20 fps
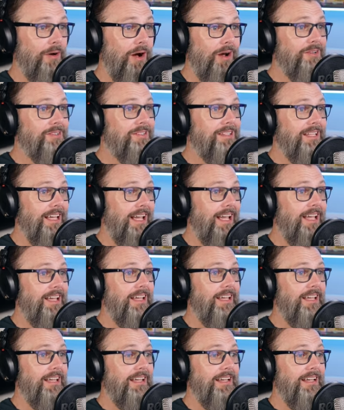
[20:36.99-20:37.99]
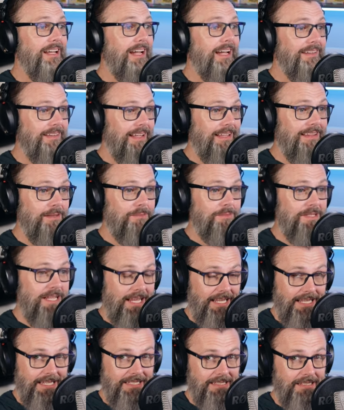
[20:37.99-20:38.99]
I boxed the cake and let
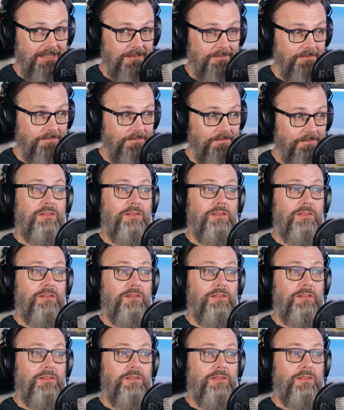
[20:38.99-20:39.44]
them take it.